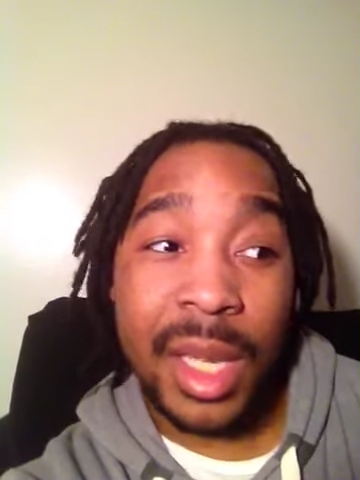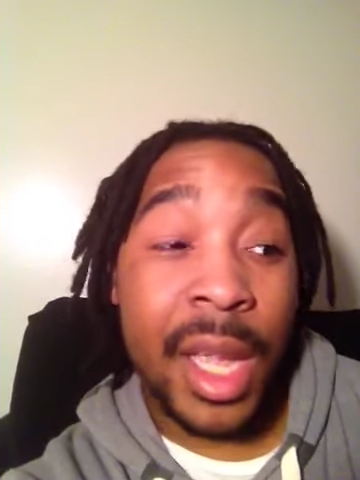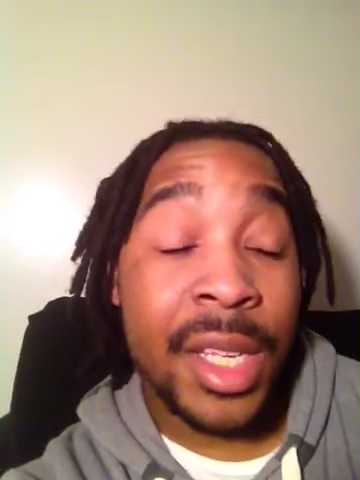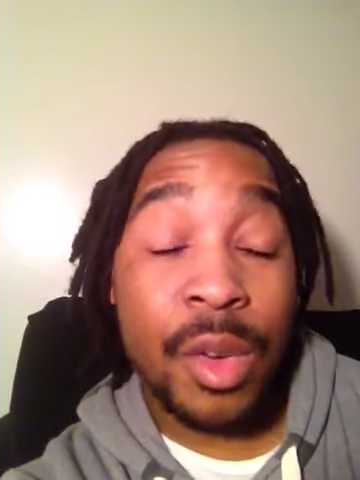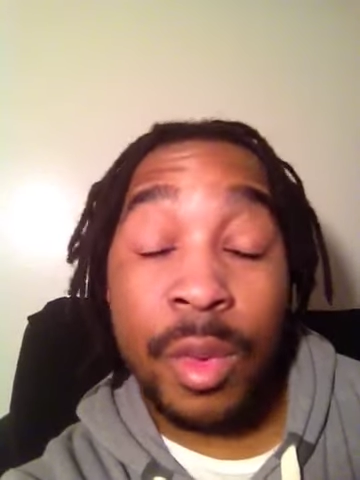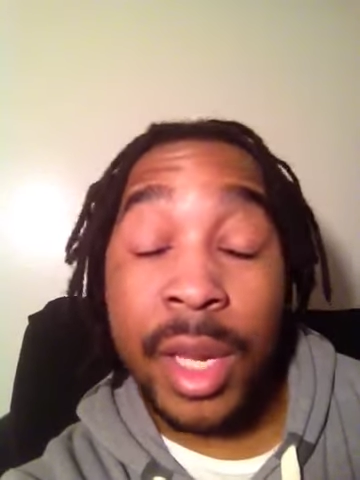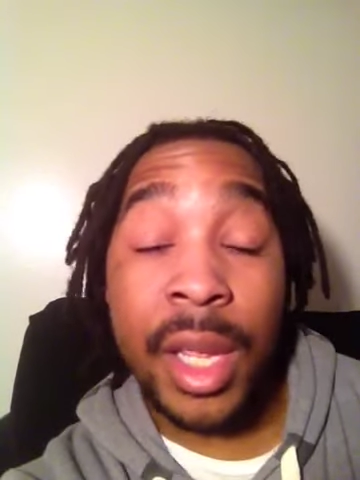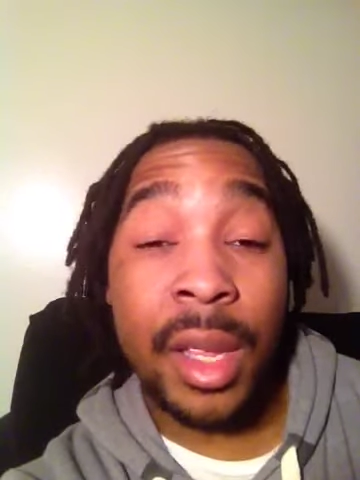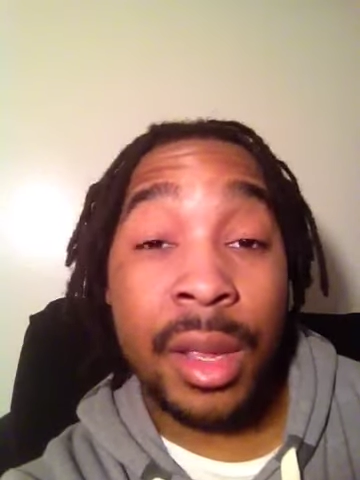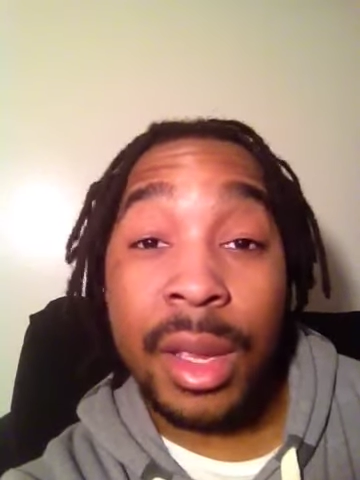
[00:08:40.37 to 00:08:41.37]
it's a
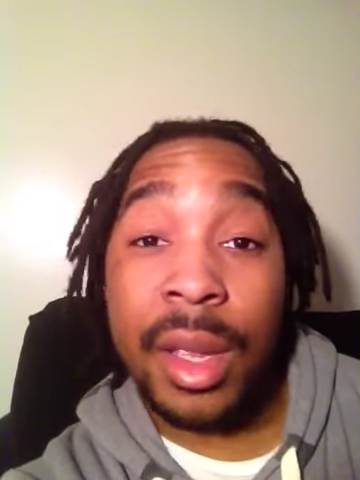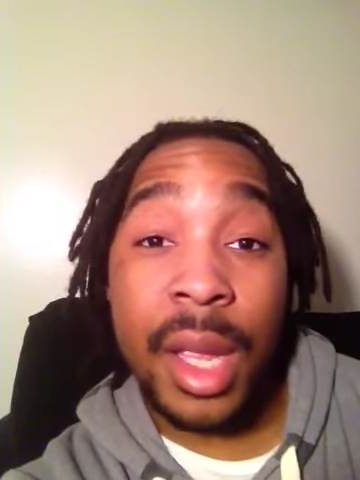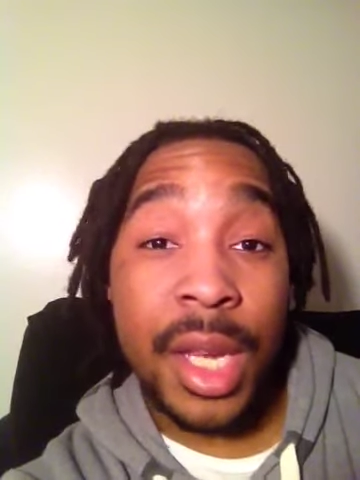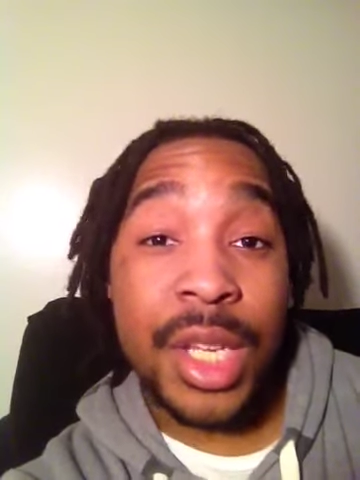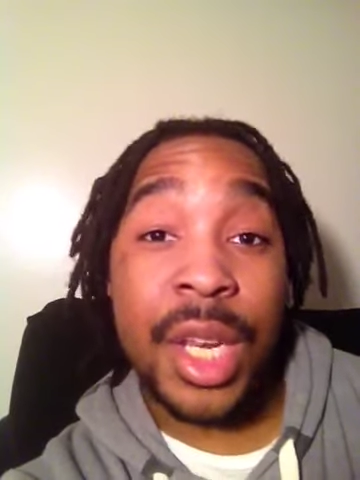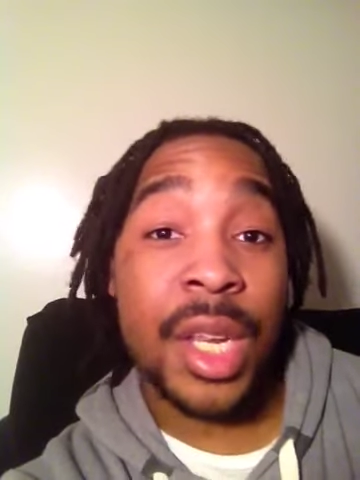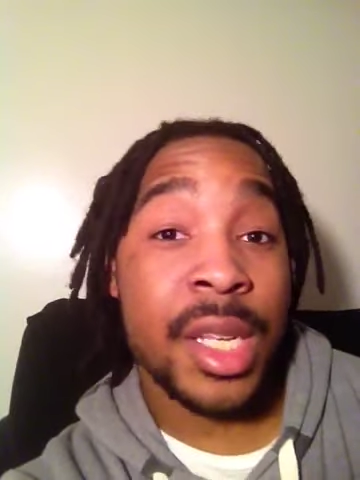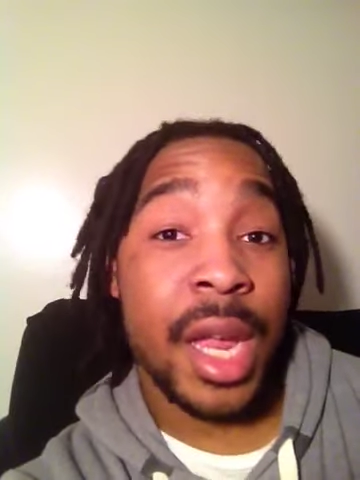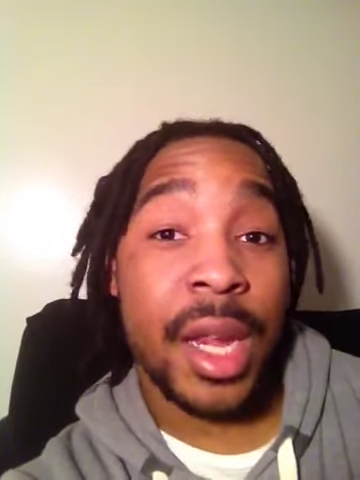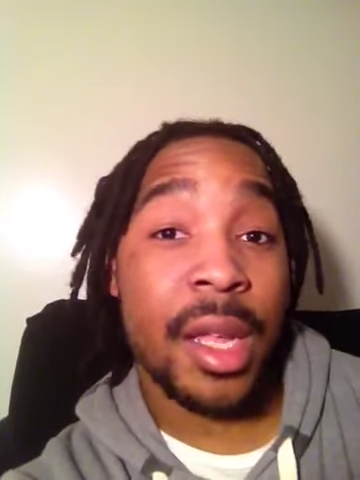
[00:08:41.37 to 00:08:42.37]
really ingenious
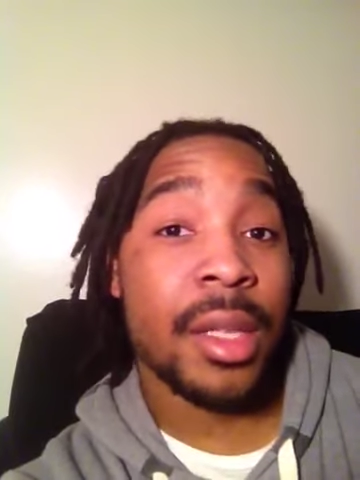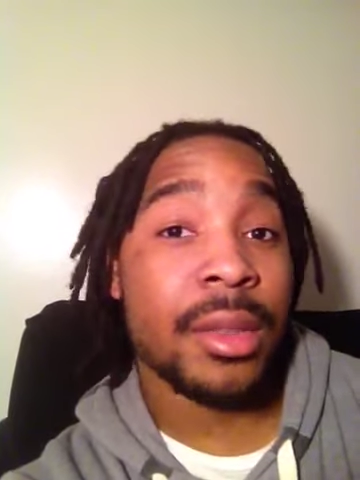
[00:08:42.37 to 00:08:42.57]
idea.